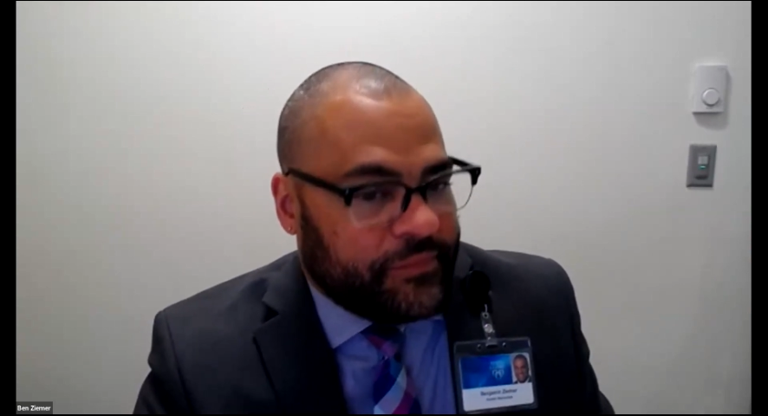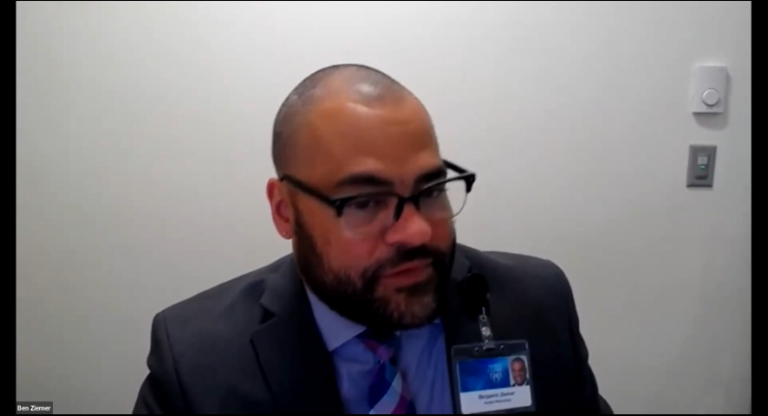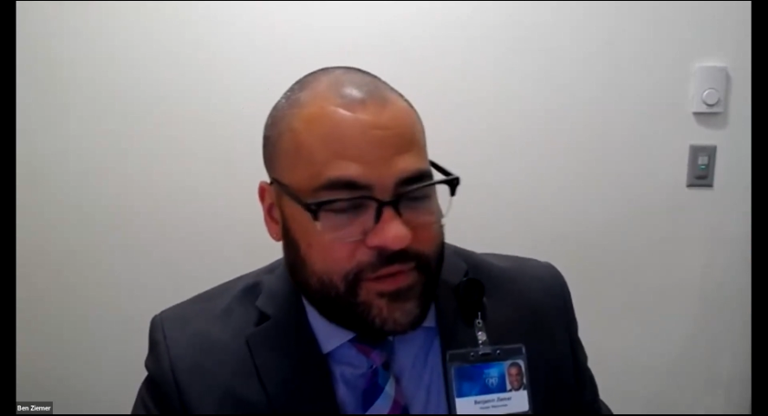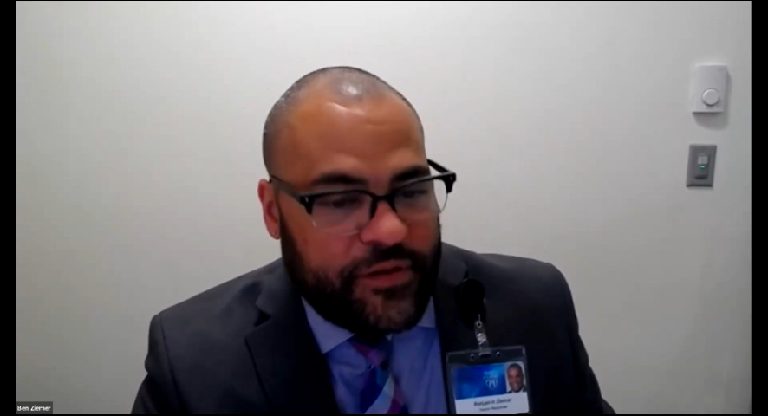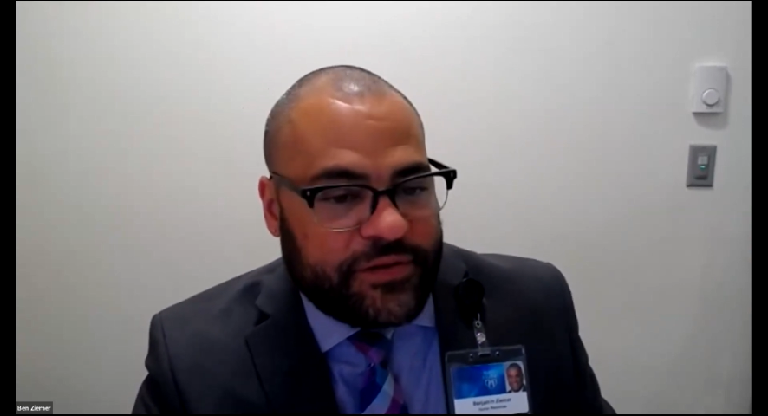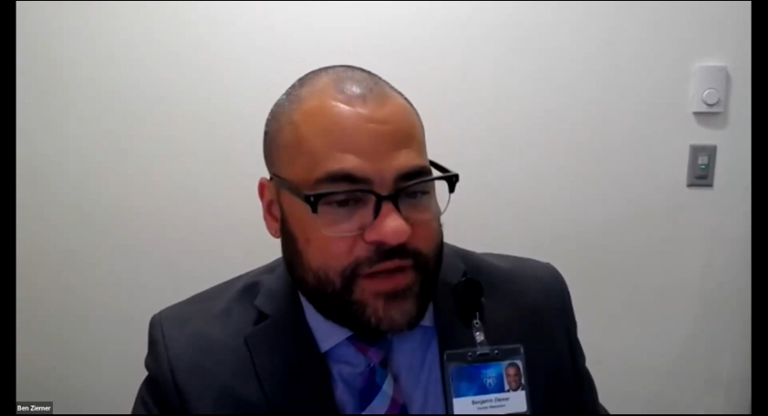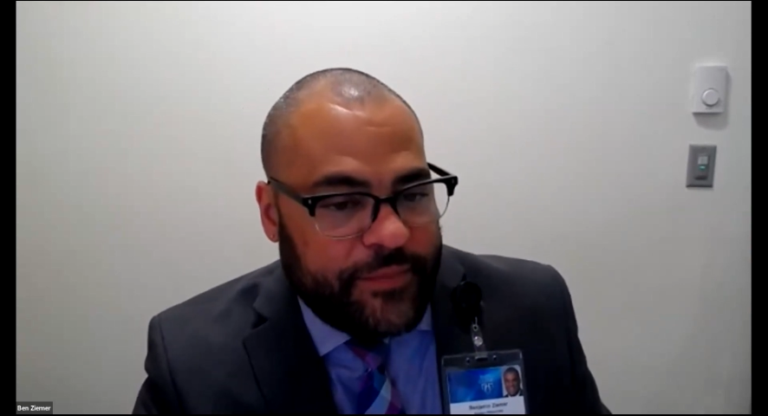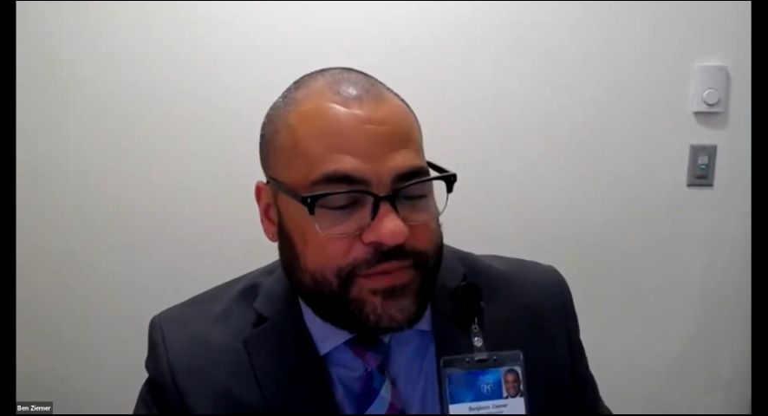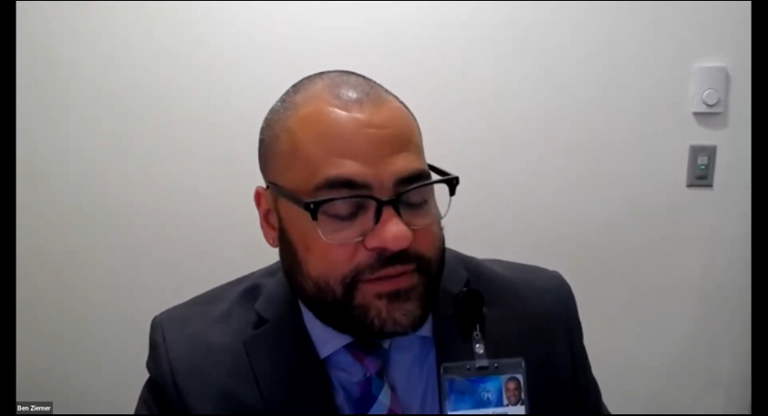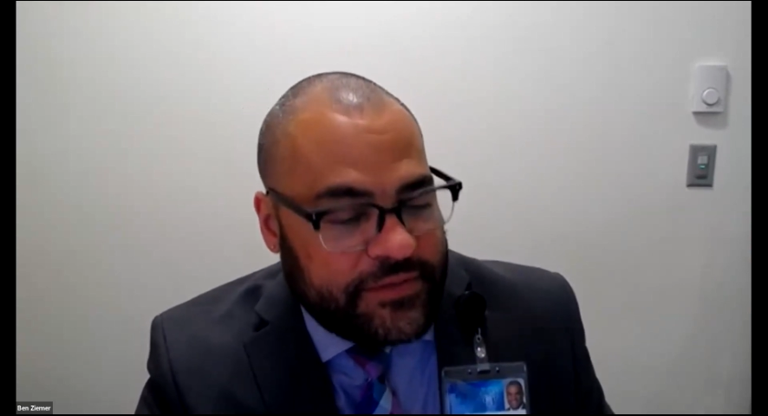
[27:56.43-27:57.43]
Some of those
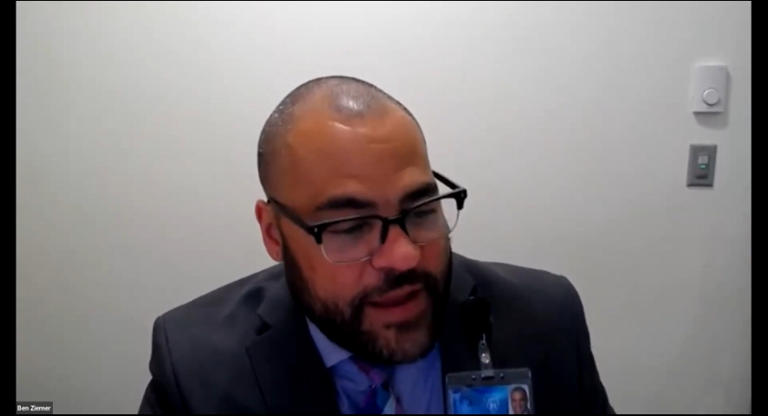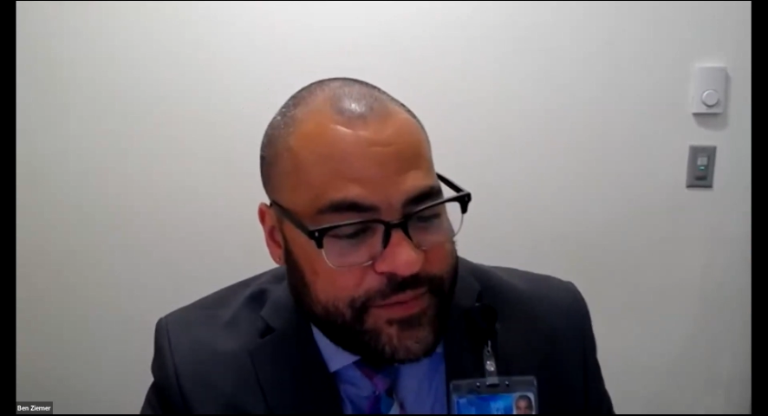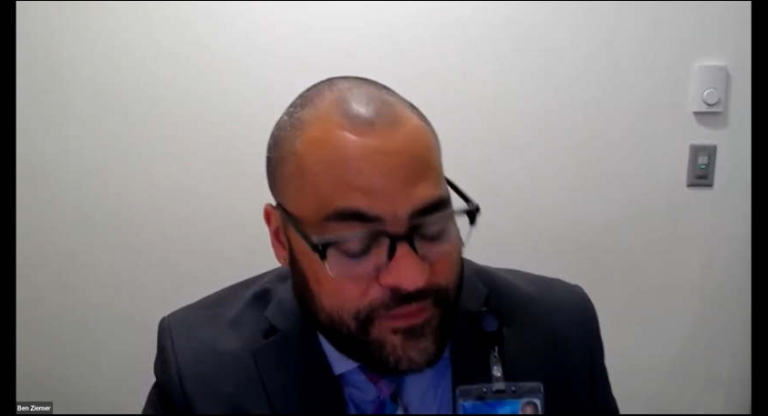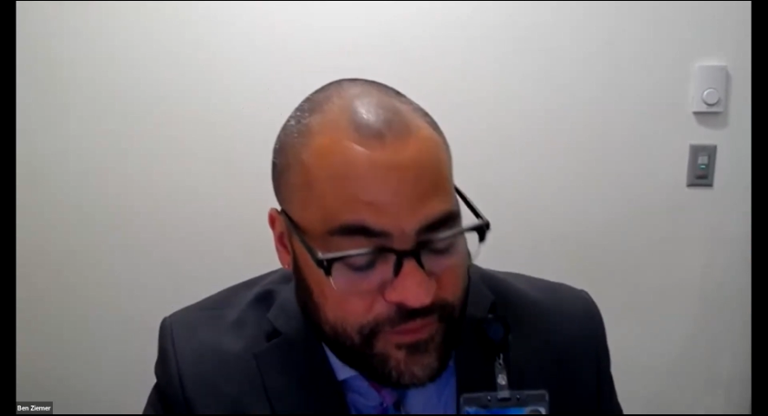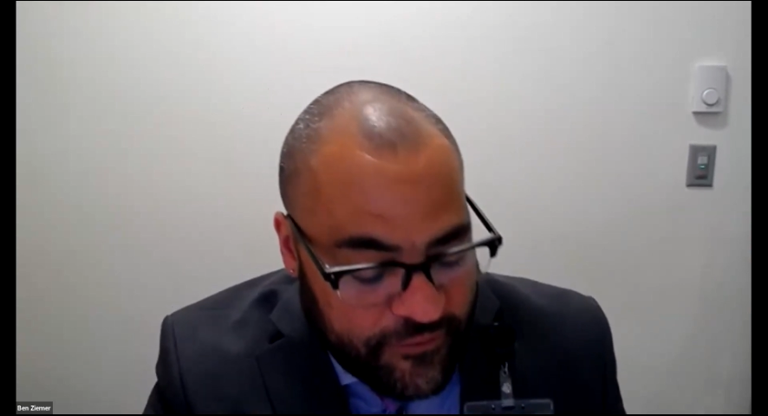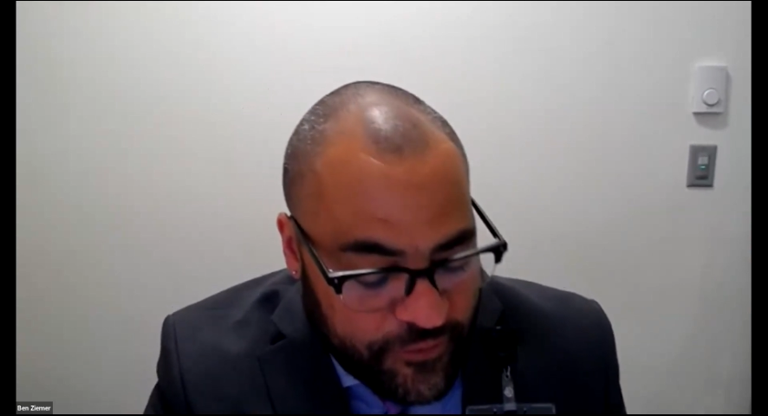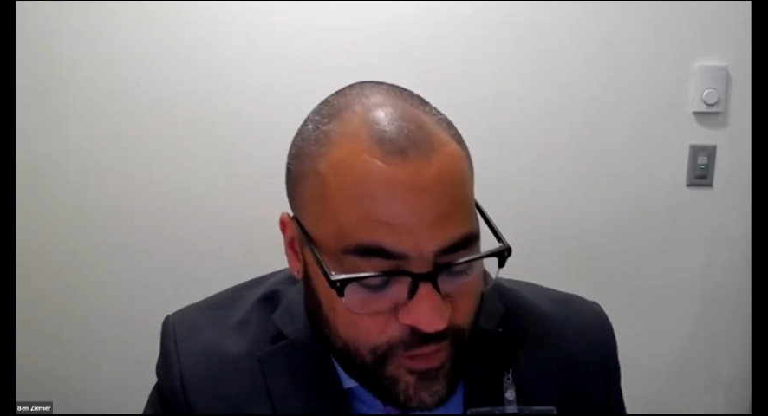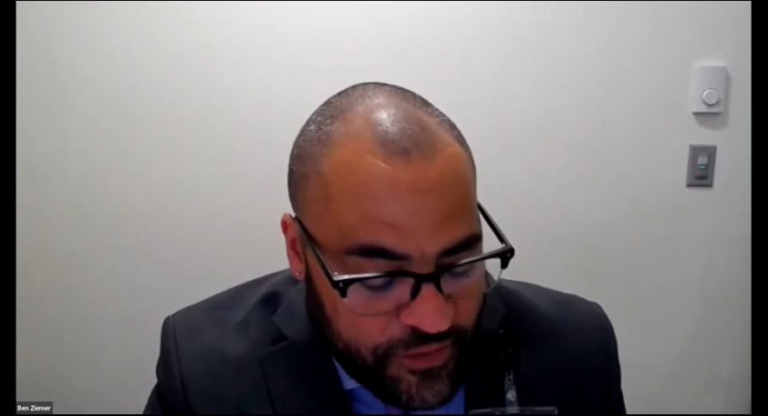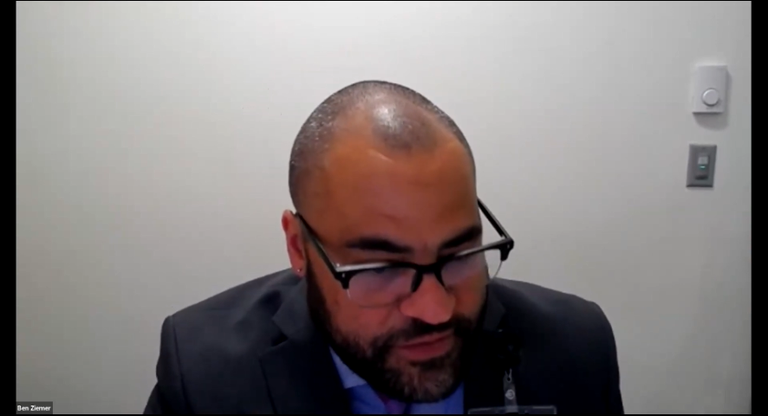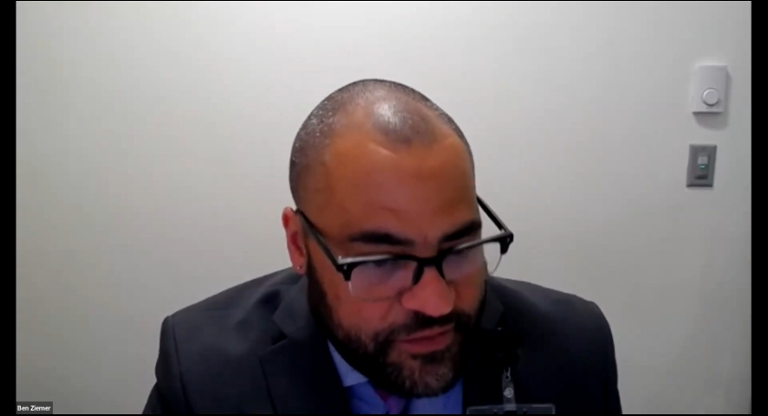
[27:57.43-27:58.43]
types of
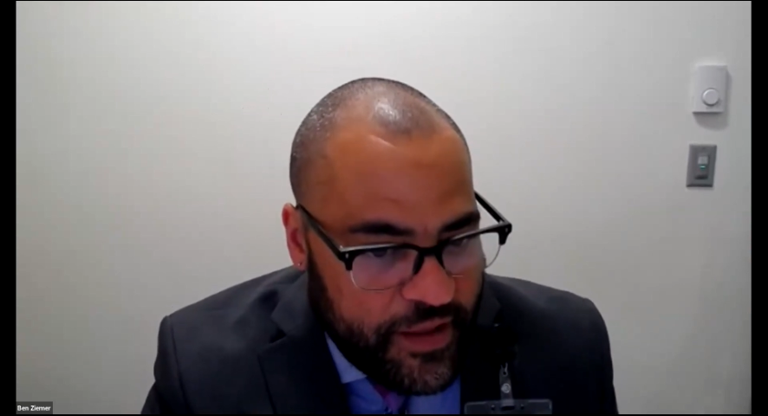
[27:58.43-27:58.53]
roles